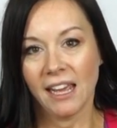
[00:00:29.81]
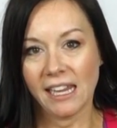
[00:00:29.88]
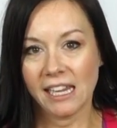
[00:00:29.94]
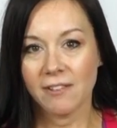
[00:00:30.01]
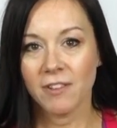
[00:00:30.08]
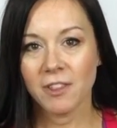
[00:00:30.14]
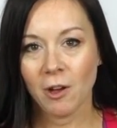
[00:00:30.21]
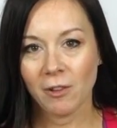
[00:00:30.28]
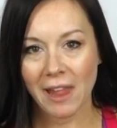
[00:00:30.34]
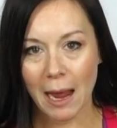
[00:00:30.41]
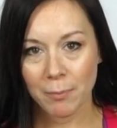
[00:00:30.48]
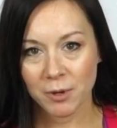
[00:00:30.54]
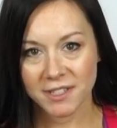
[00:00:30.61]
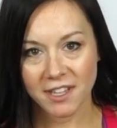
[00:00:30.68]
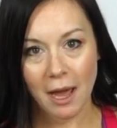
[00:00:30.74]
even though
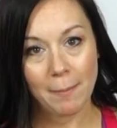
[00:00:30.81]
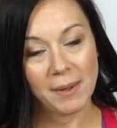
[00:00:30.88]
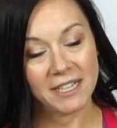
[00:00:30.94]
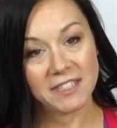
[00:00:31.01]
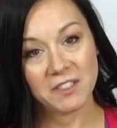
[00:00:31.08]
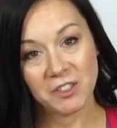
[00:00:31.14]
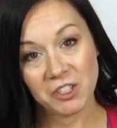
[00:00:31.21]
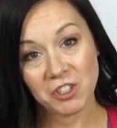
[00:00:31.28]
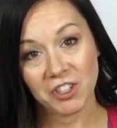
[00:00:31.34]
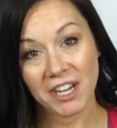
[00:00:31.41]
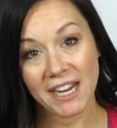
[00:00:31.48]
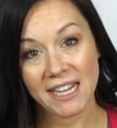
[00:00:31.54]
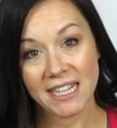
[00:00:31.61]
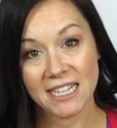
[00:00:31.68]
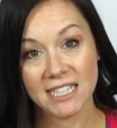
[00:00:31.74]
laparoscopic surgery
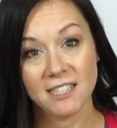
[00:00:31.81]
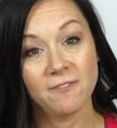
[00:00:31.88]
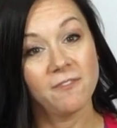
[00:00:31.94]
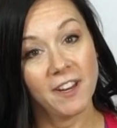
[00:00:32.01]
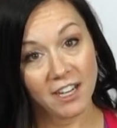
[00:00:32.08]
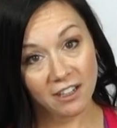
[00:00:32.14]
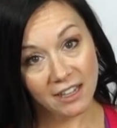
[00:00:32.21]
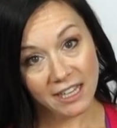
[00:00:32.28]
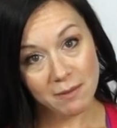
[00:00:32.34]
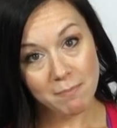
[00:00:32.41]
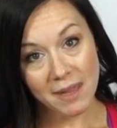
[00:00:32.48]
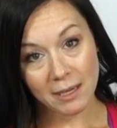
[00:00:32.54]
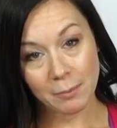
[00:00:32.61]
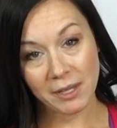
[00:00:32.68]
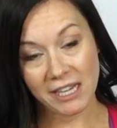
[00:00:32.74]
is fairly
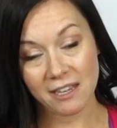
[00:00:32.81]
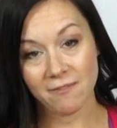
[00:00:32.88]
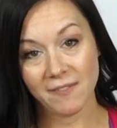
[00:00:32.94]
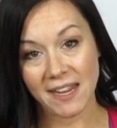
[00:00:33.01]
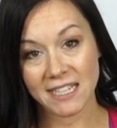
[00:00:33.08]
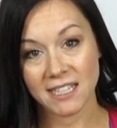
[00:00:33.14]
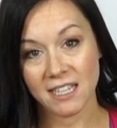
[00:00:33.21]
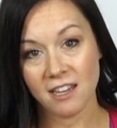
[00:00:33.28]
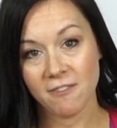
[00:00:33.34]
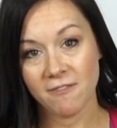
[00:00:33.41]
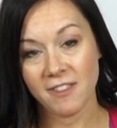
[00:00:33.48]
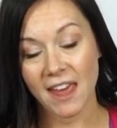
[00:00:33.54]
minimally invasive,